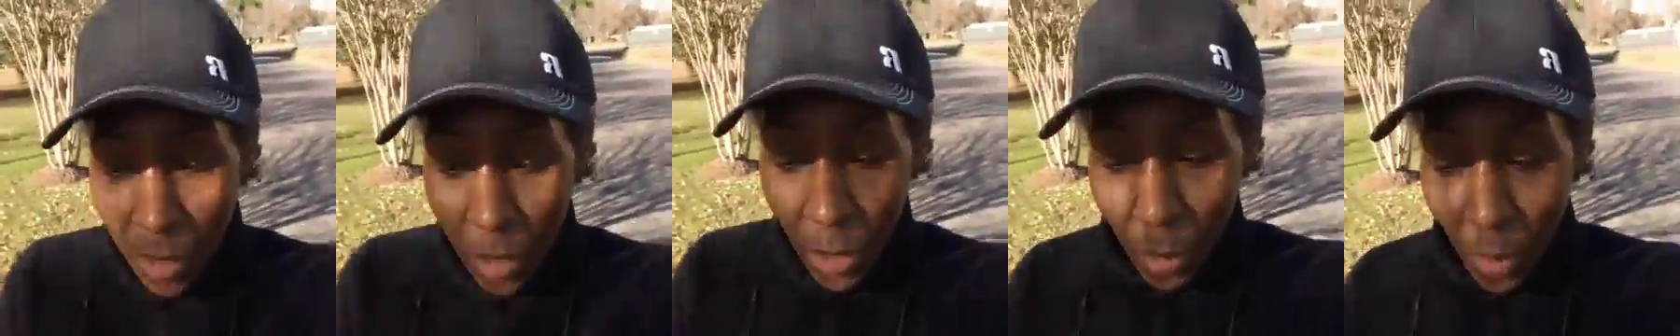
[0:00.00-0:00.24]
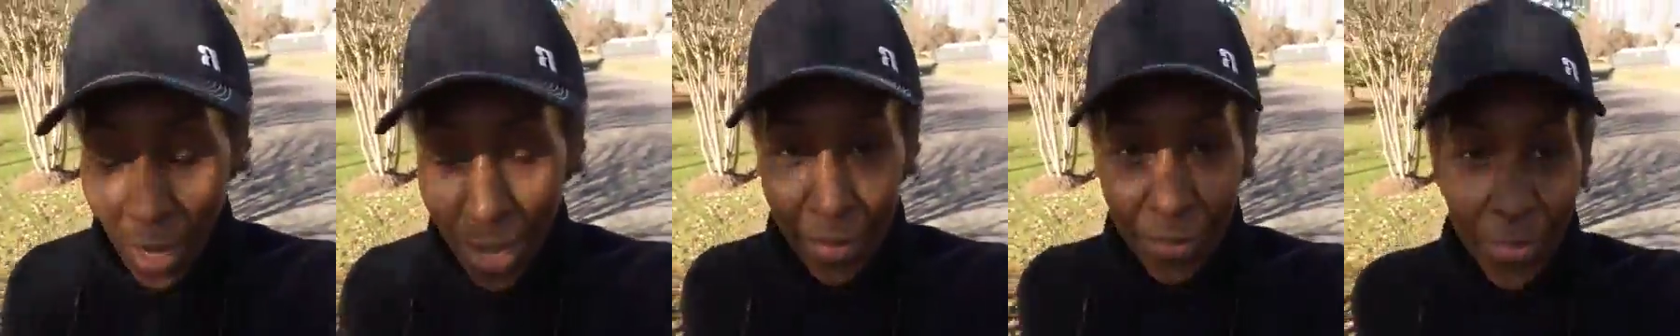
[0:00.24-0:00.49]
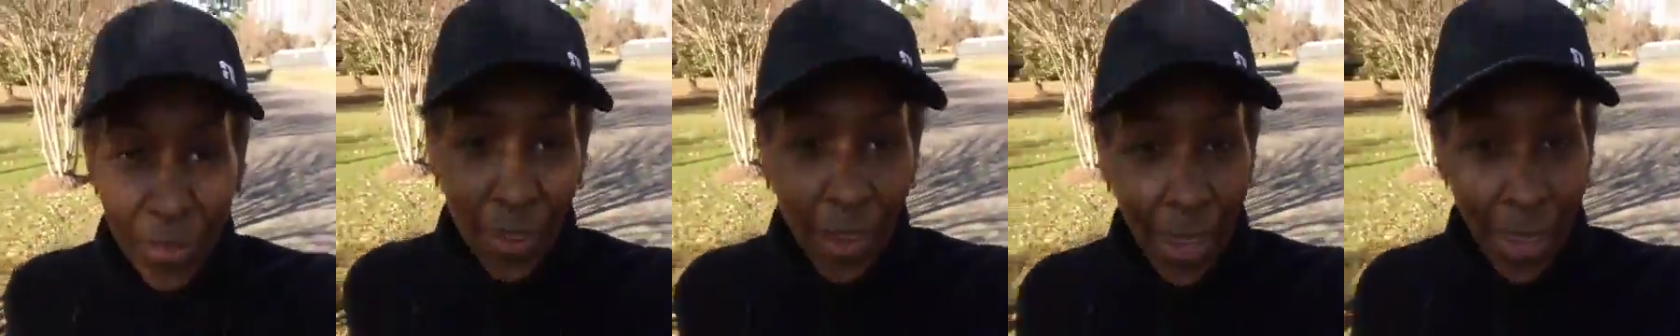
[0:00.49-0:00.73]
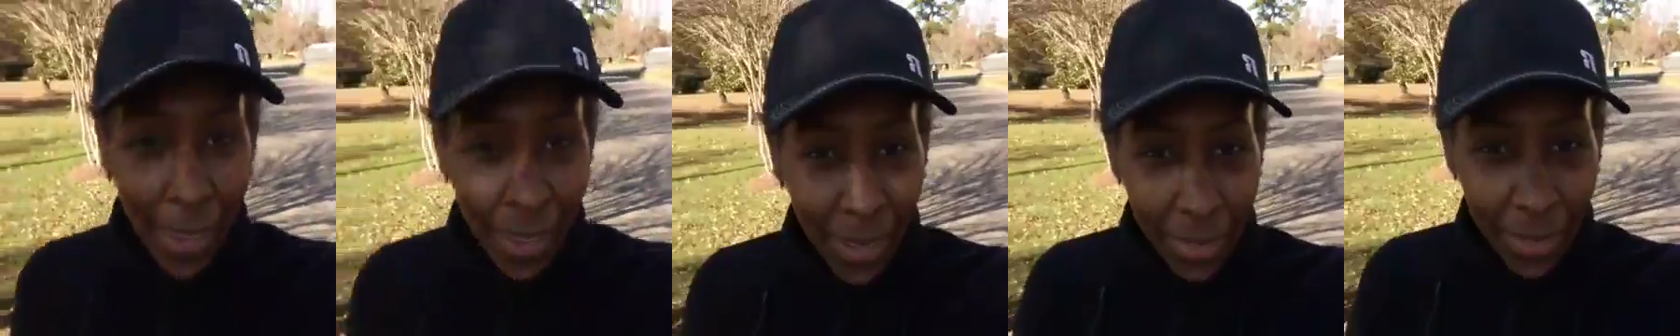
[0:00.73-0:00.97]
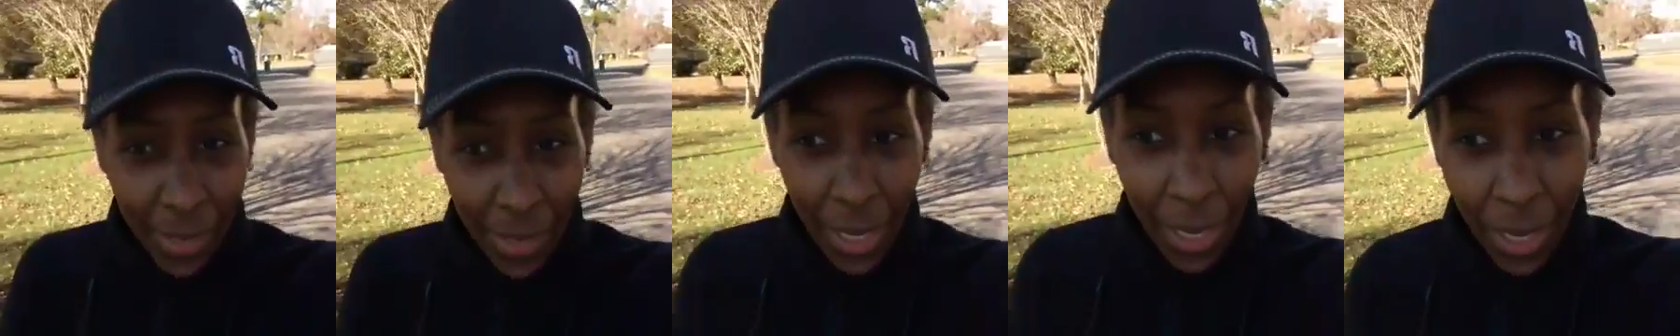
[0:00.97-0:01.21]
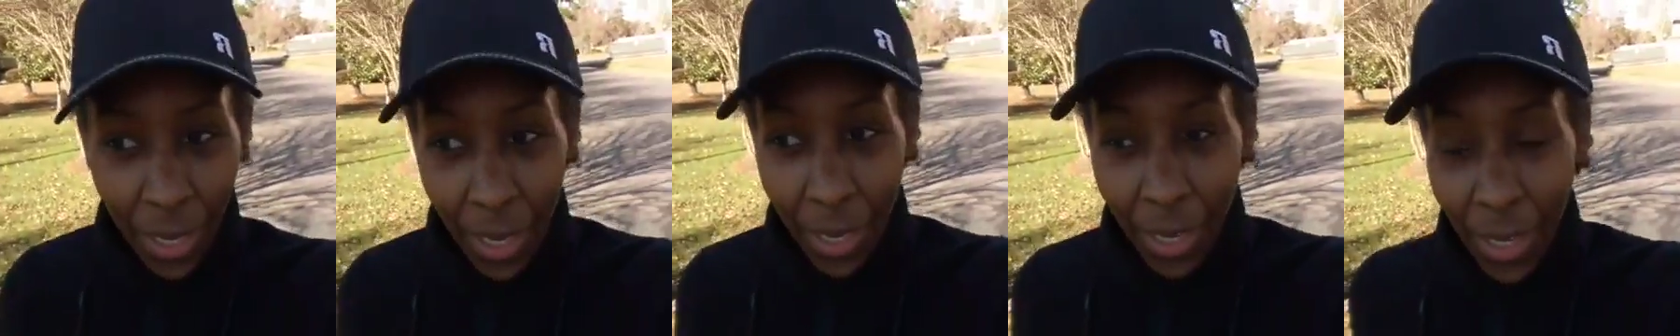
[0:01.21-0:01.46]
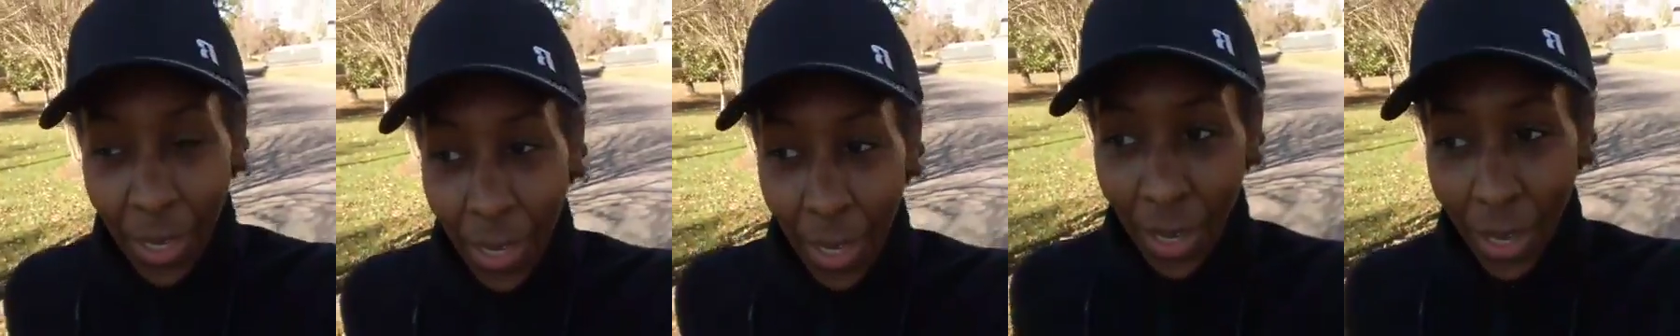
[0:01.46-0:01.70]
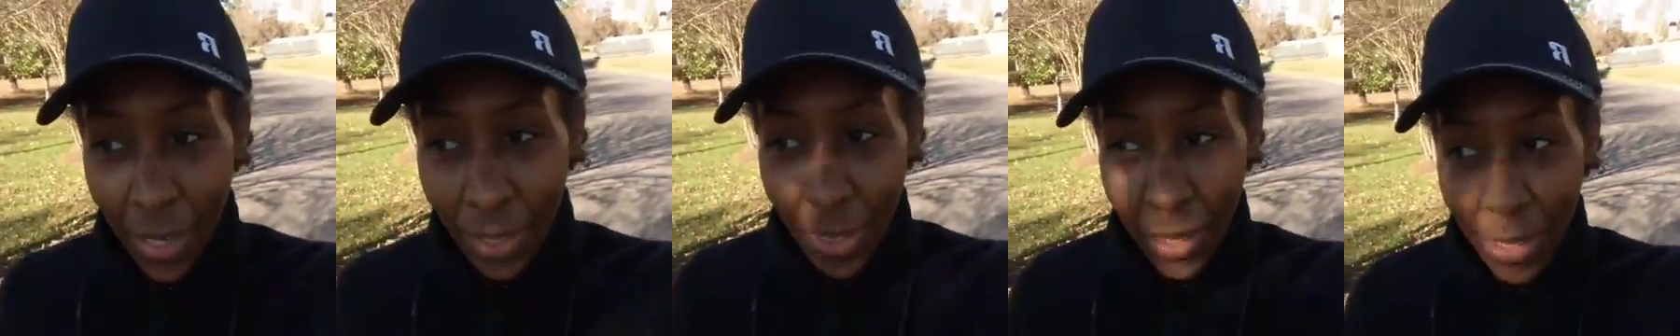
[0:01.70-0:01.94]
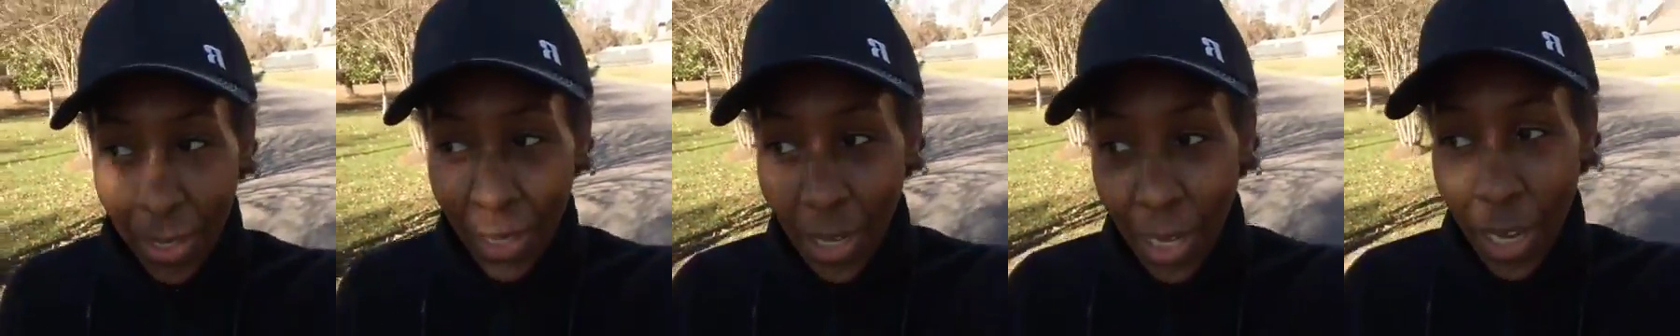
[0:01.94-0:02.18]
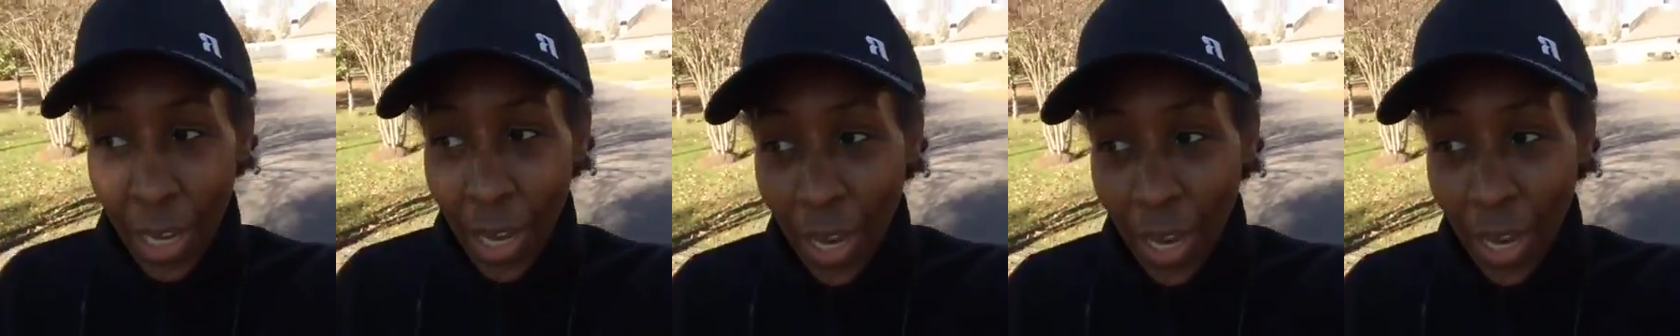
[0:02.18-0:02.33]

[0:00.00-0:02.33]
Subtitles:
to advance us